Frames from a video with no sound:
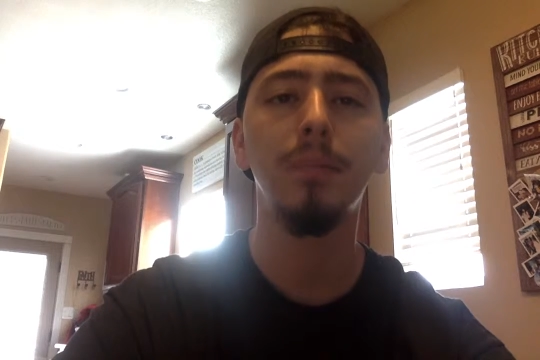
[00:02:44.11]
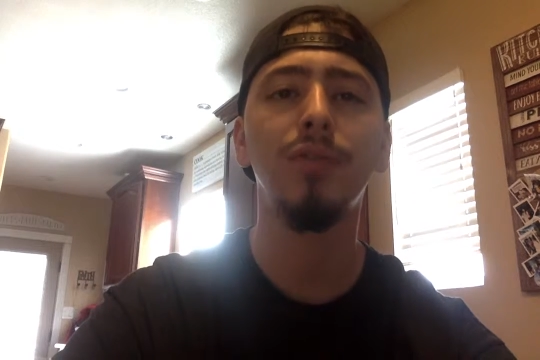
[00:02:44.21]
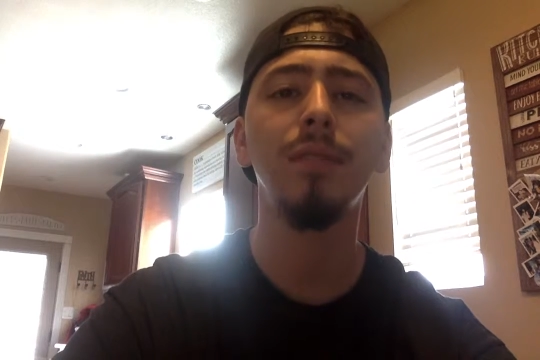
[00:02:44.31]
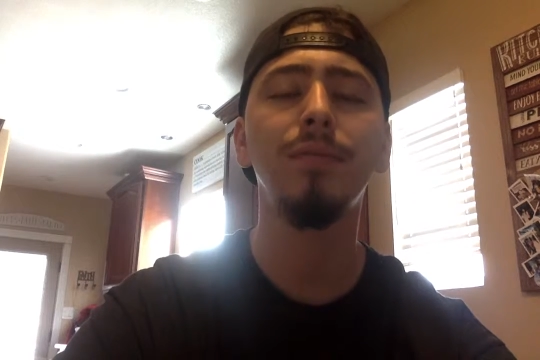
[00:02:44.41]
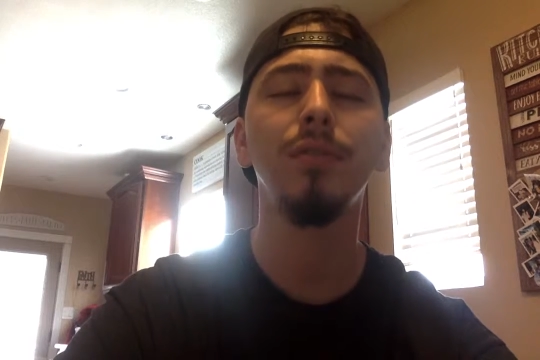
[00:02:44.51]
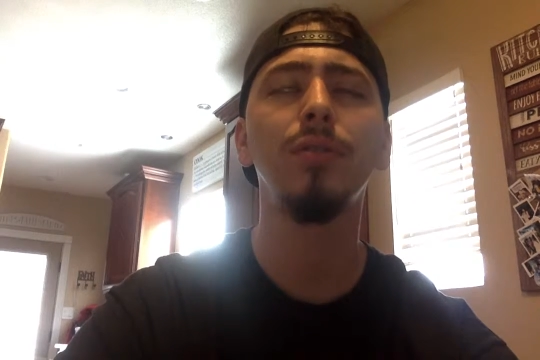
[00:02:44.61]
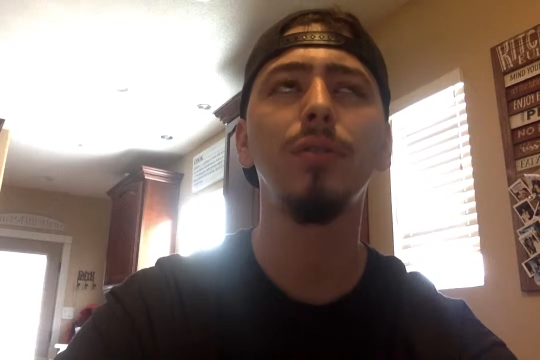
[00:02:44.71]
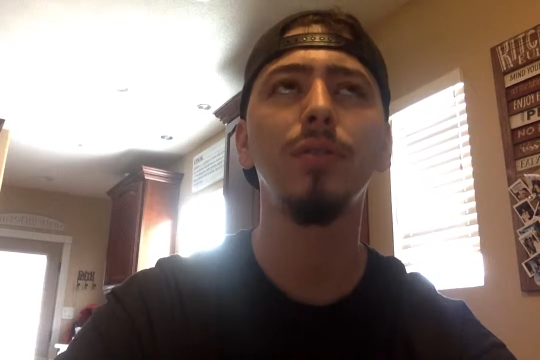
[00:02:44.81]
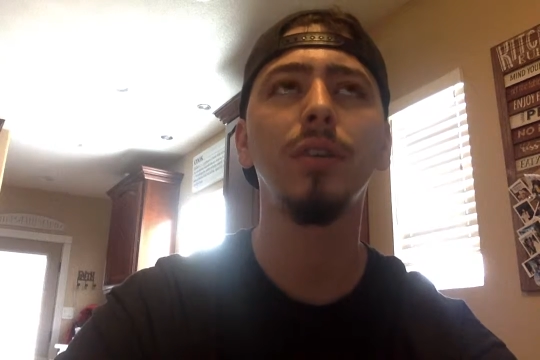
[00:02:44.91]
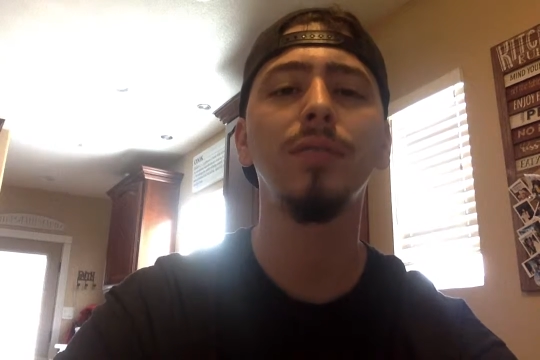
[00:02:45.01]

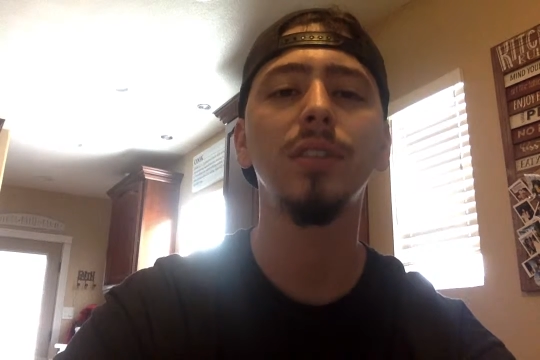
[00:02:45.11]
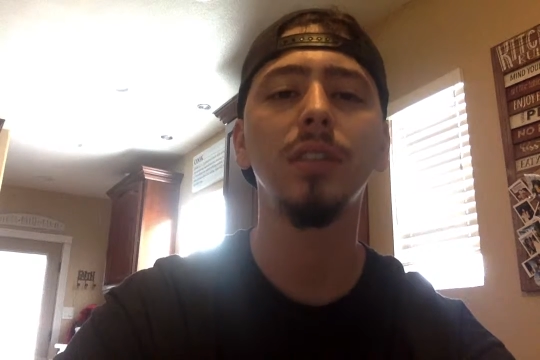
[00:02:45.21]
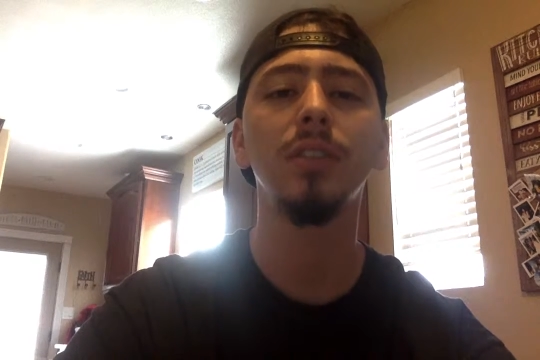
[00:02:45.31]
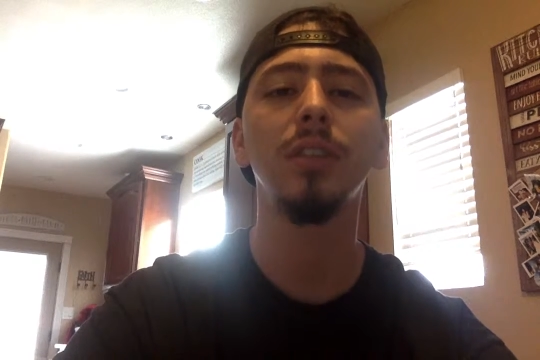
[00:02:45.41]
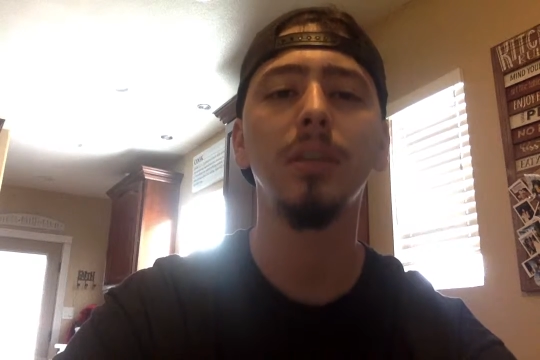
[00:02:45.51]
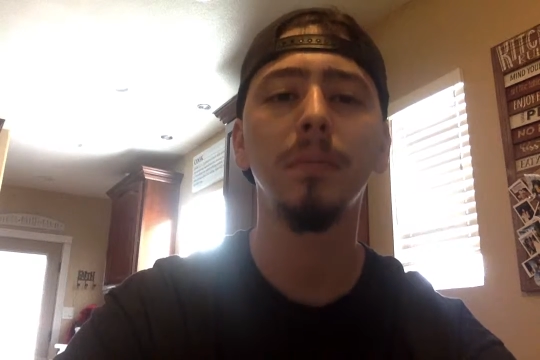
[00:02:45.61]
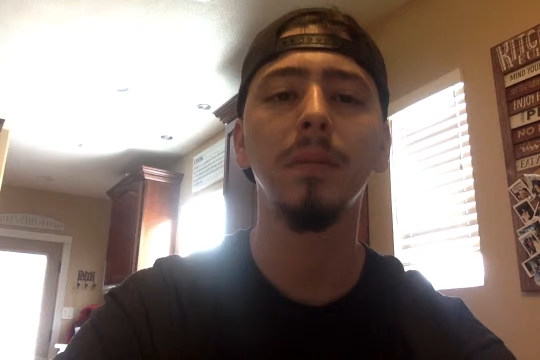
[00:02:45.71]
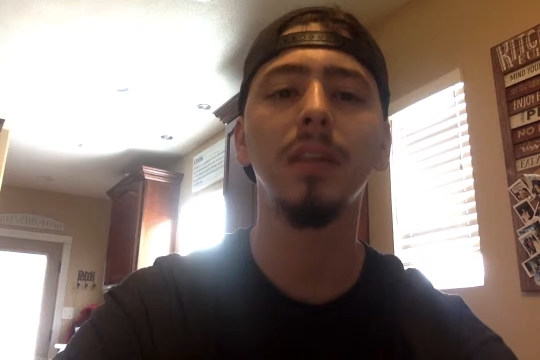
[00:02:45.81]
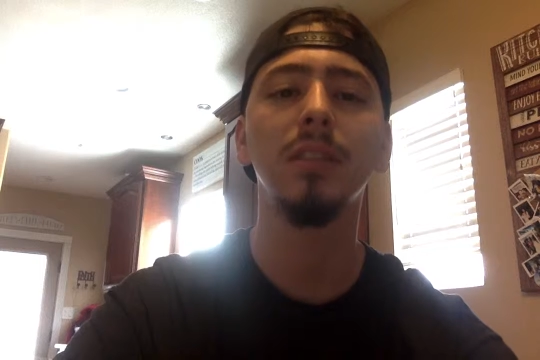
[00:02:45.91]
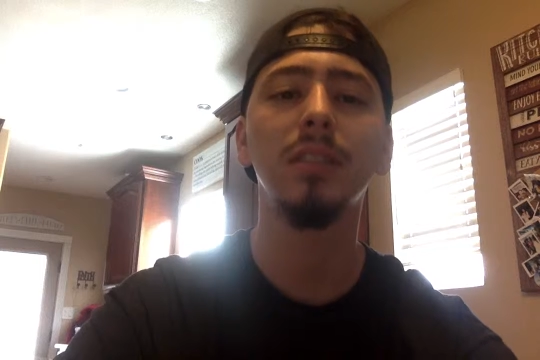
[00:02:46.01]
peripheral nervous system
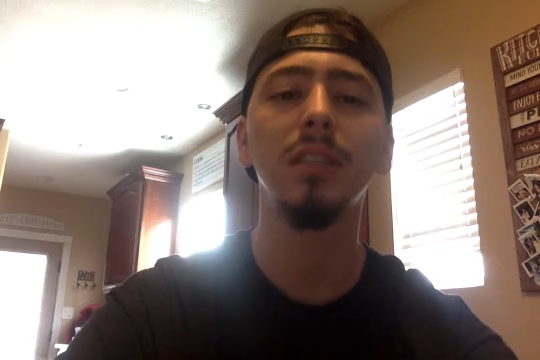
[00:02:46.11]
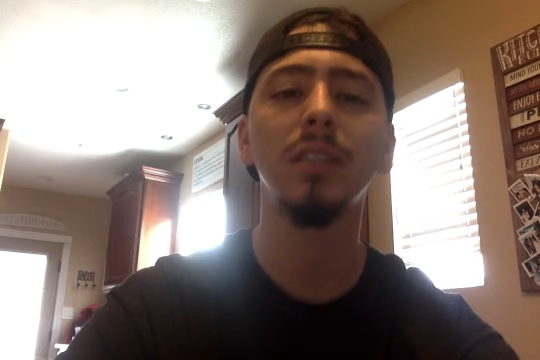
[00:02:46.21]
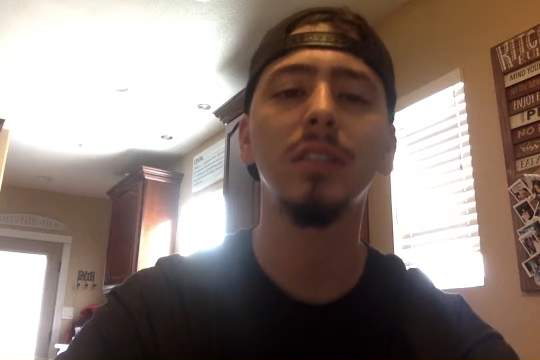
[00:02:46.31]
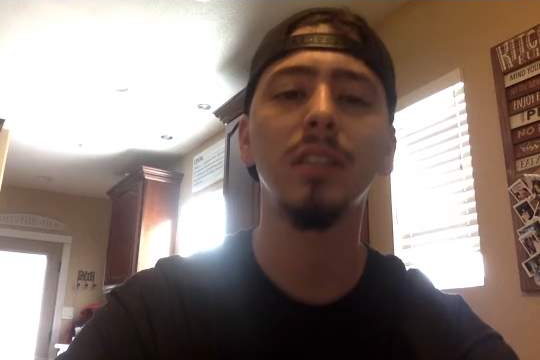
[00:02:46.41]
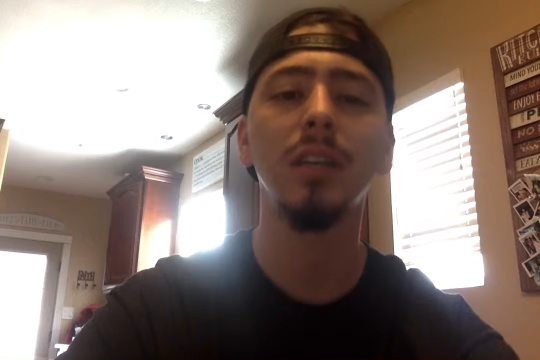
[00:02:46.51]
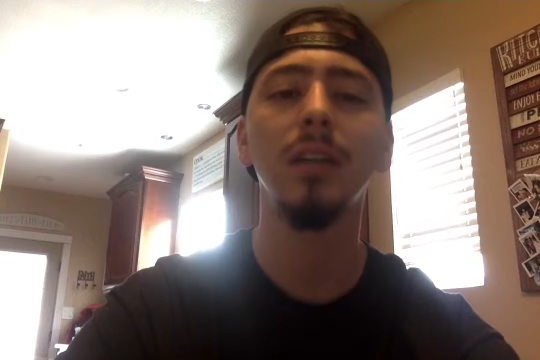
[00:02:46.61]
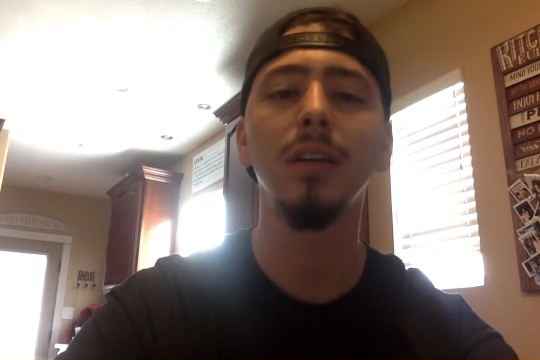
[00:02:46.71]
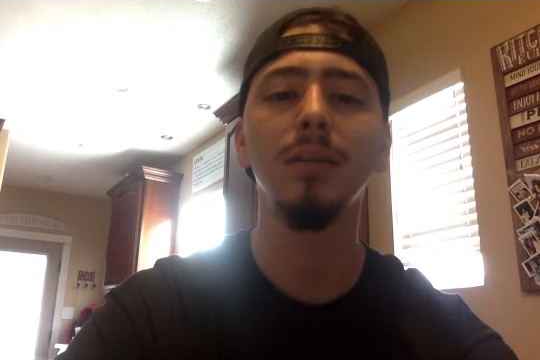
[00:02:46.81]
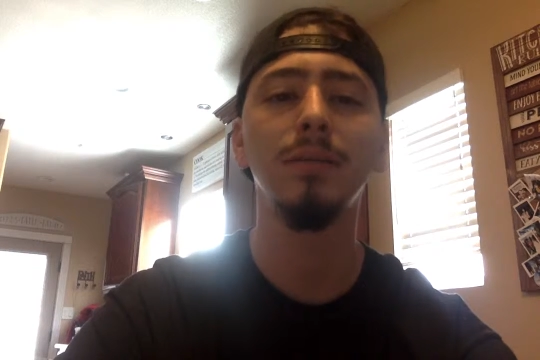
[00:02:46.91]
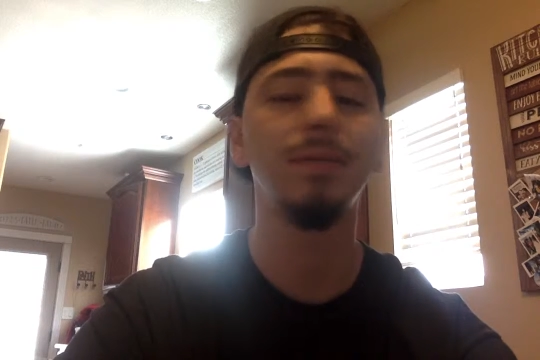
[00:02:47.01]
consists
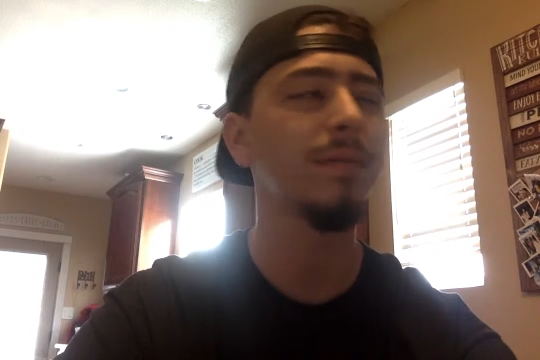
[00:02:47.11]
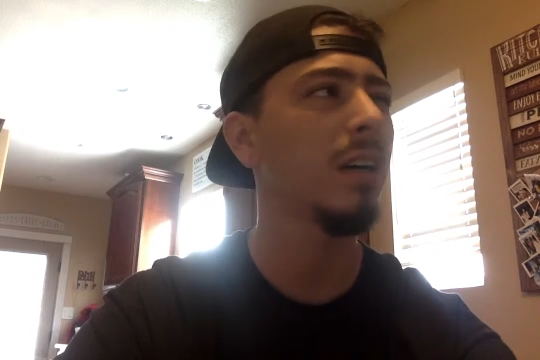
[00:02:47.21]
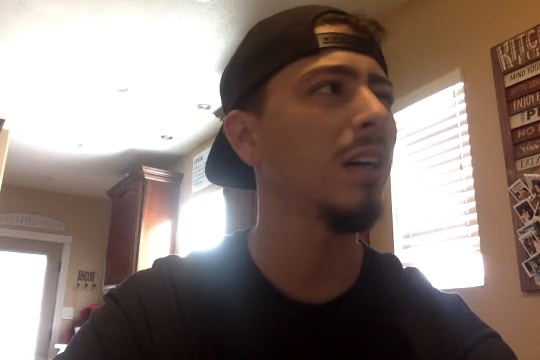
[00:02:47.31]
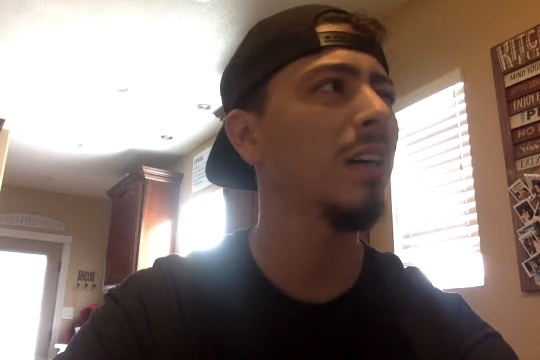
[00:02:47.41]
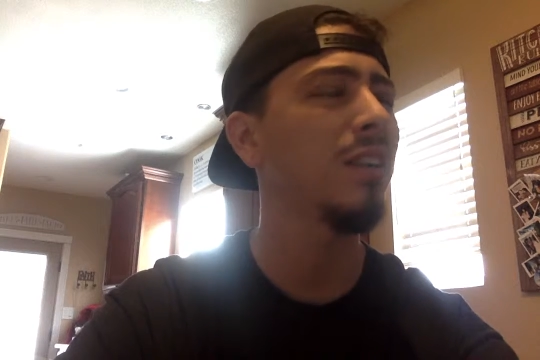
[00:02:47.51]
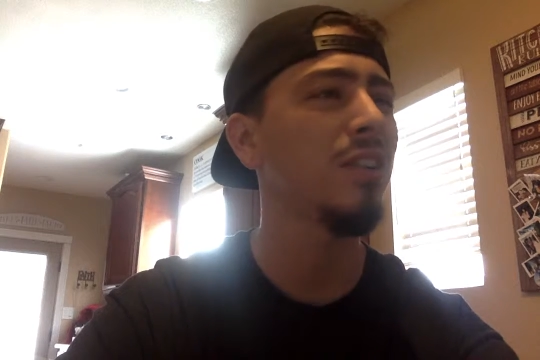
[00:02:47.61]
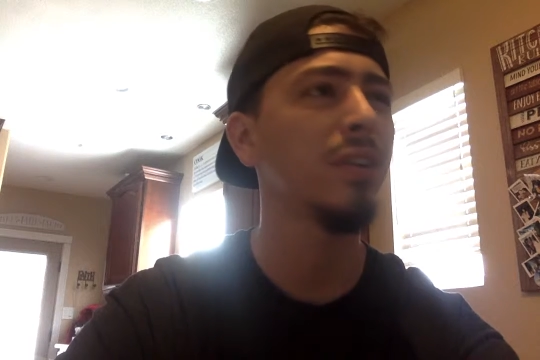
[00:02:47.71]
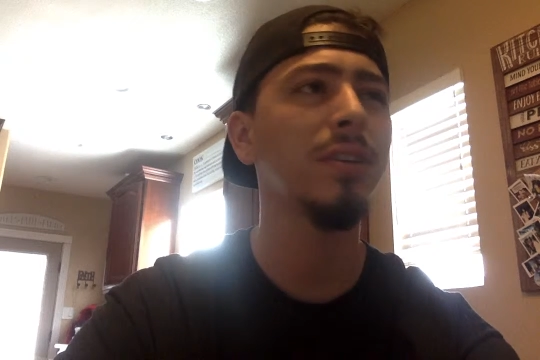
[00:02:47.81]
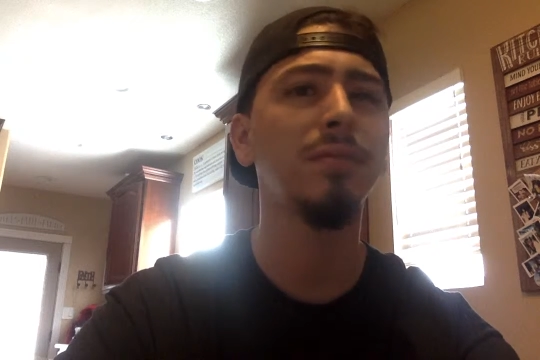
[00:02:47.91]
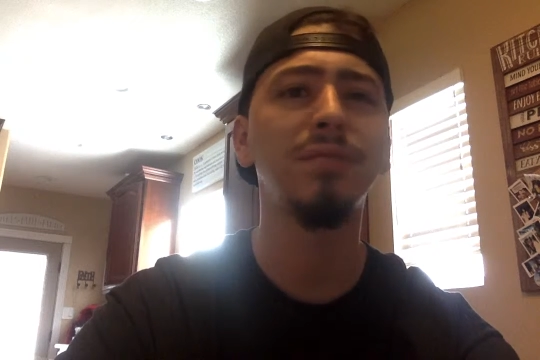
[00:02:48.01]
of
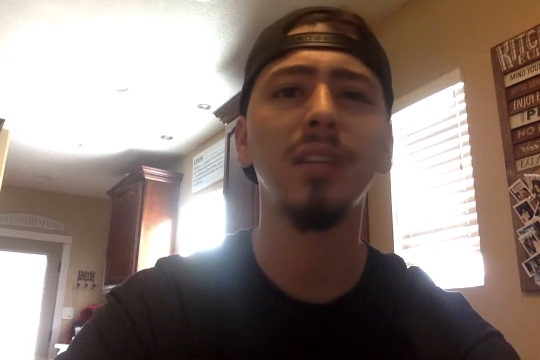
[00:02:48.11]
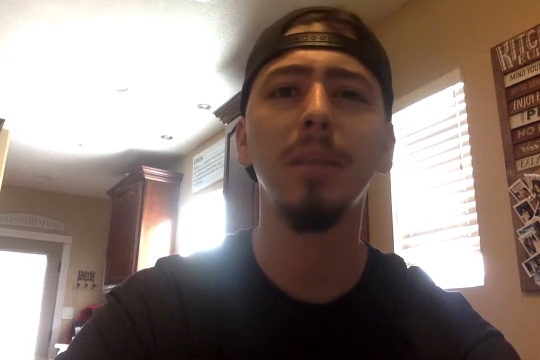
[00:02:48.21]
nerves.